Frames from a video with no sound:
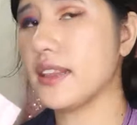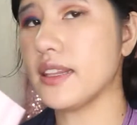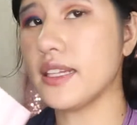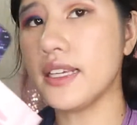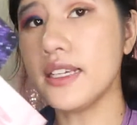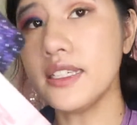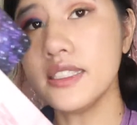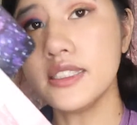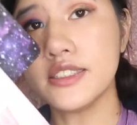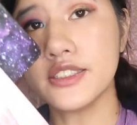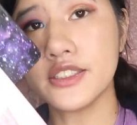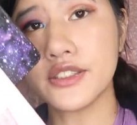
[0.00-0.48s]
and
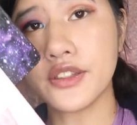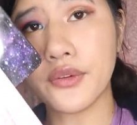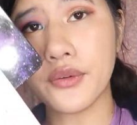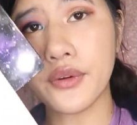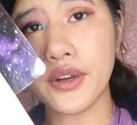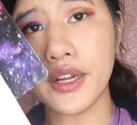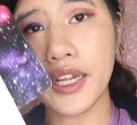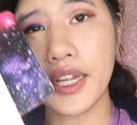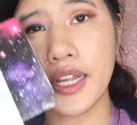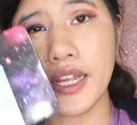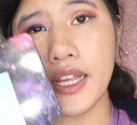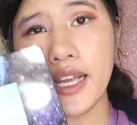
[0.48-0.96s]
these
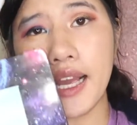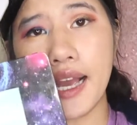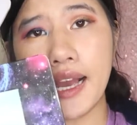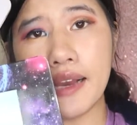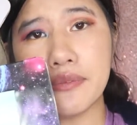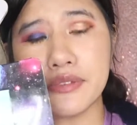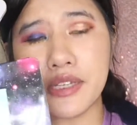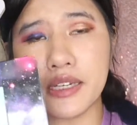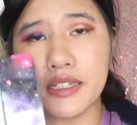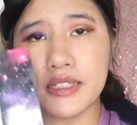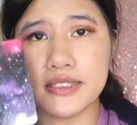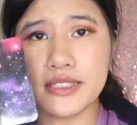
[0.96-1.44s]
3,
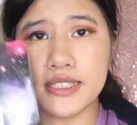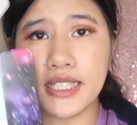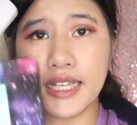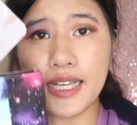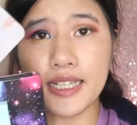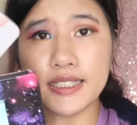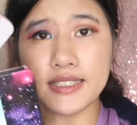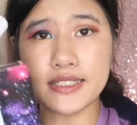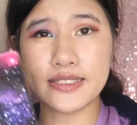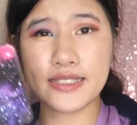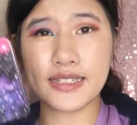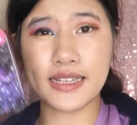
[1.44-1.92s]
I'm gonna
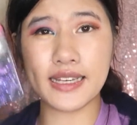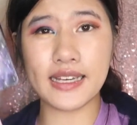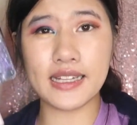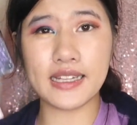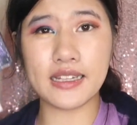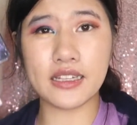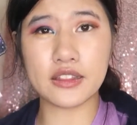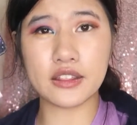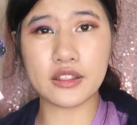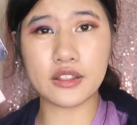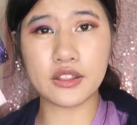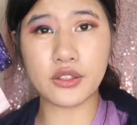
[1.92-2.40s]
test it